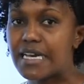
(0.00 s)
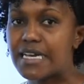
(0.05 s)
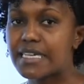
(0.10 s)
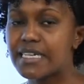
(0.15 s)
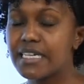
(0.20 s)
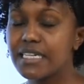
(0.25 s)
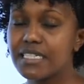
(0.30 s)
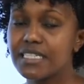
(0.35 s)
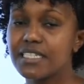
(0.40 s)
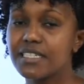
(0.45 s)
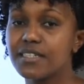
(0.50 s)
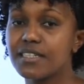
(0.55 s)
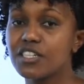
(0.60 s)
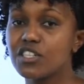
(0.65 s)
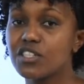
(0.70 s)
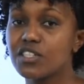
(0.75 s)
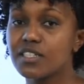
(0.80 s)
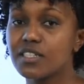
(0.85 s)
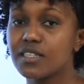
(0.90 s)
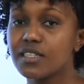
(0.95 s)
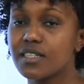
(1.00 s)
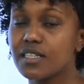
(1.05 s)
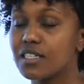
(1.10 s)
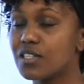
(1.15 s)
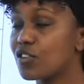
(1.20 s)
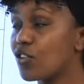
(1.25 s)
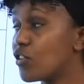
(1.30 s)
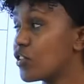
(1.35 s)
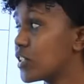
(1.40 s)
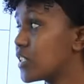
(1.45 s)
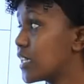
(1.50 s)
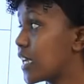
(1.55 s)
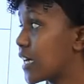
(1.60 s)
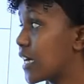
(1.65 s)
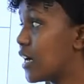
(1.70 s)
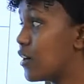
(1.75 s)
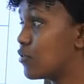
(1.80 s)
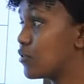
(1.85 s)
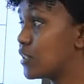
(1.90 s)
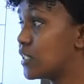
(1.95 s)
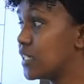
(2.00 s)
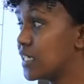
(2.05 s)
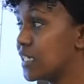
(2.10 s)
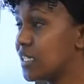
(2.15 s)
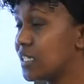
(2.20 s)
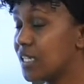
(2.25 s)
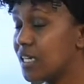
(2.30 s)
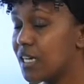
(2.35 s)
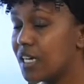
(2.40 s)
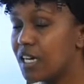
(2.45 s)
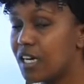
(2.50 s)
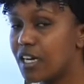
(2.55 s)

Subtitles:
Key decisions in cost accounting